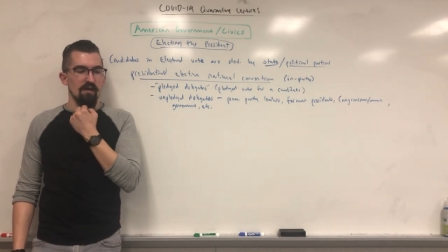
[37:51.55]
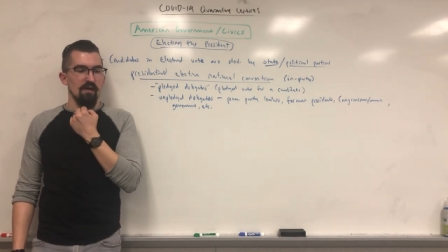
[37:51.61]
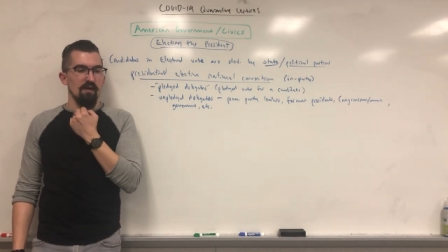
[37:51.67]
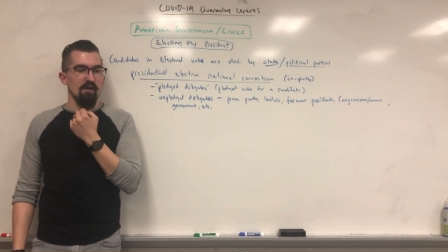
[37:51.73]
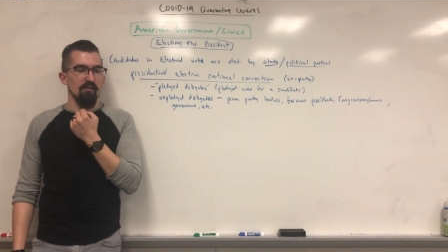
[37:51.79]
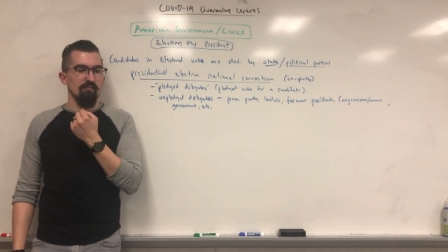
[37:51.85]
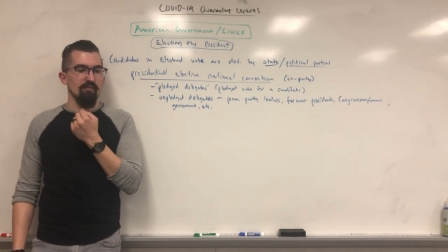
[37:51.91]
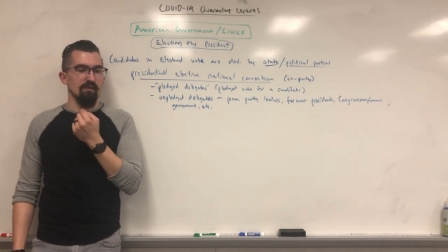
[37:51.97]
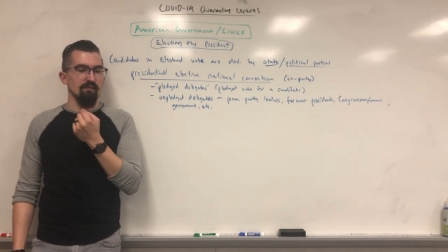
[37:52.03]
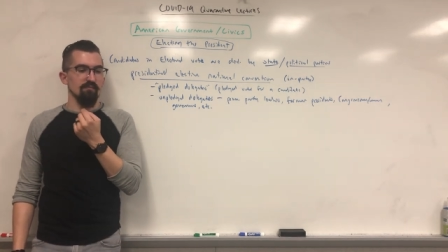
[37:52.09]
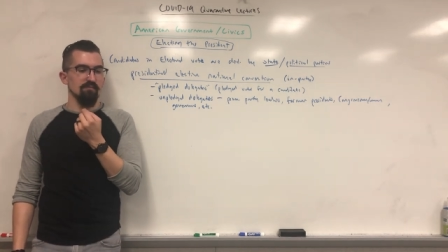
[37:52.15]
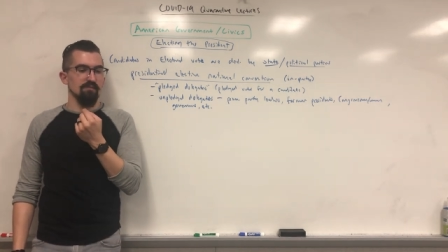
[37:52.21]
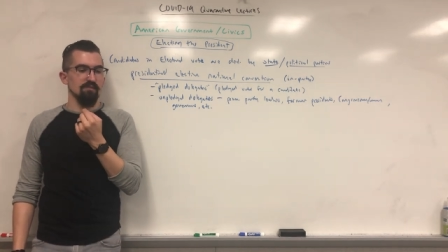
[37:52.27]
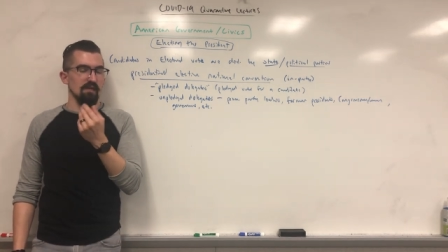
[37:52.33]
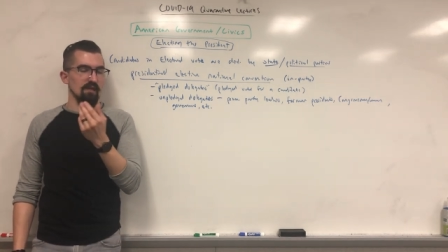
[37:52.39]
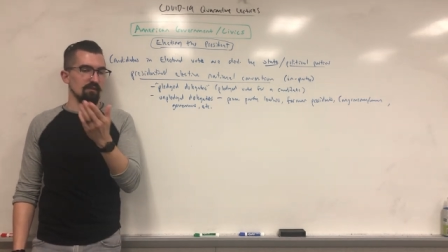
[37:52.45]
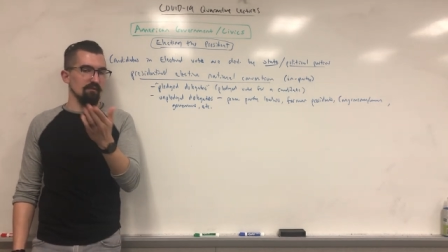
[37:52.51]
But
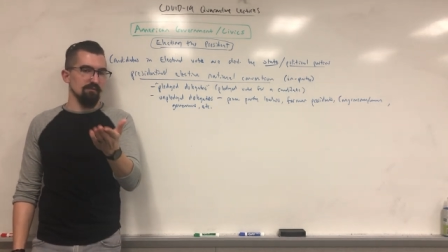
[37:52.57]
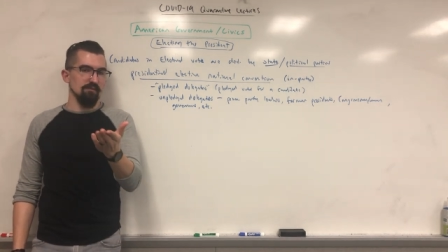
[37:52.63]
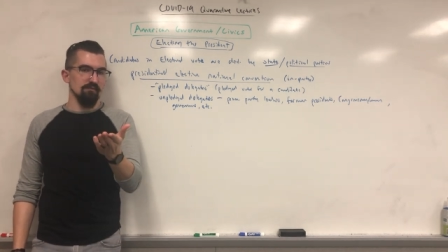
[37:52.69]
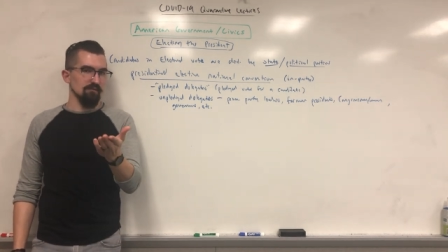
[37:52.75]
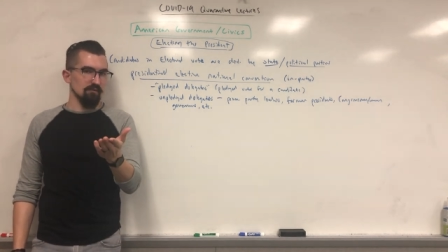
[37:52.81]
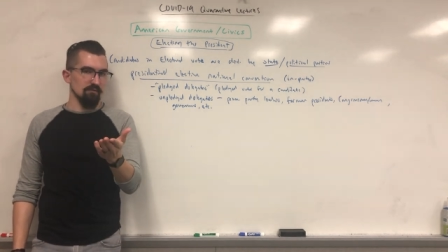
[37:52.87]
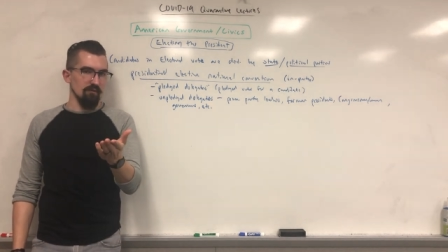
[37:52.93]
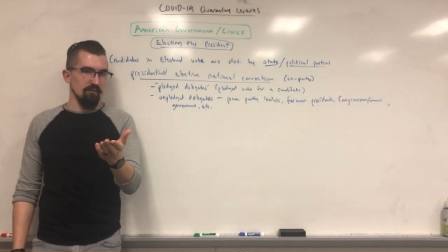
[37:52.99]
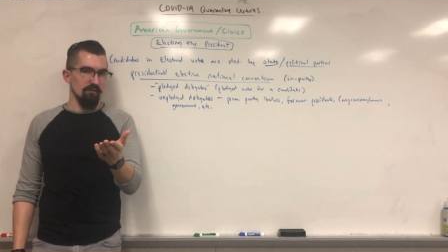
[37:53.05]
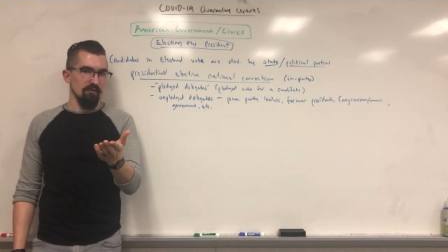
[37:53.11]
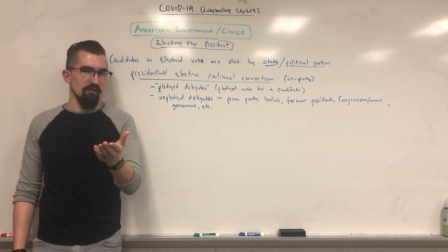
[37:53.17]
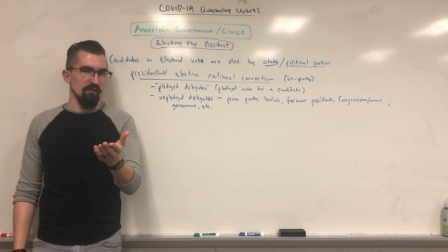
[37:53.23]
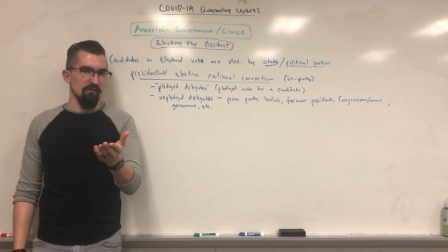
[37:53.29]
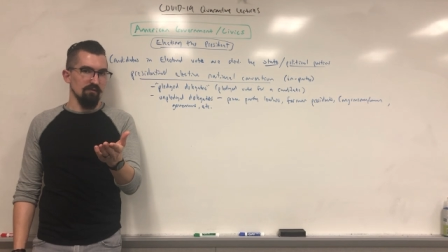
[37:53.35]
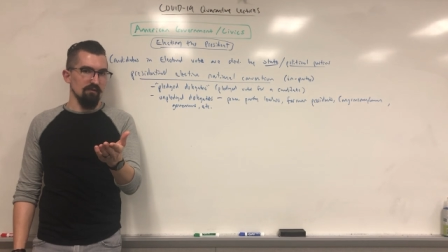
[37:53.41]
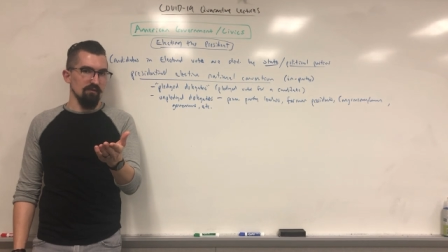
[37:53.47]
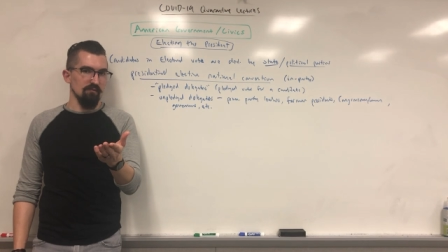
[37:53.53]
Sanders, who's
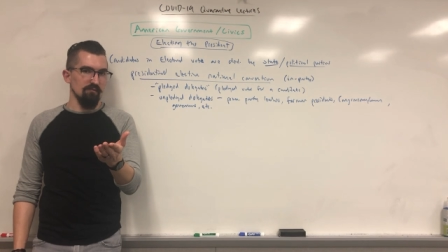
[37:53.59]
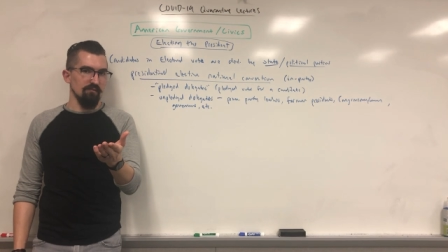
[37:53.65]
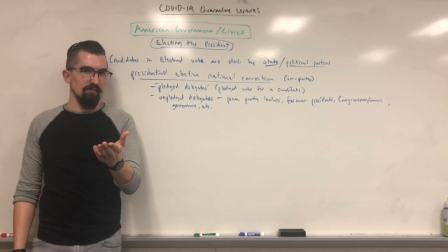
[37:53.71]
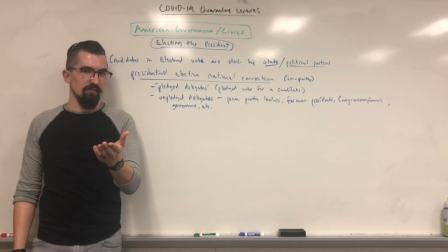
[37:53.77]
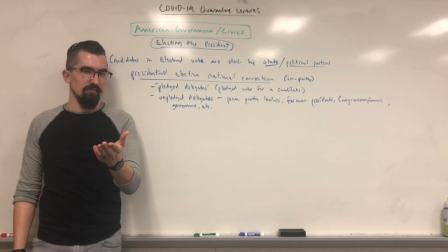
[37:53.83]
clearly the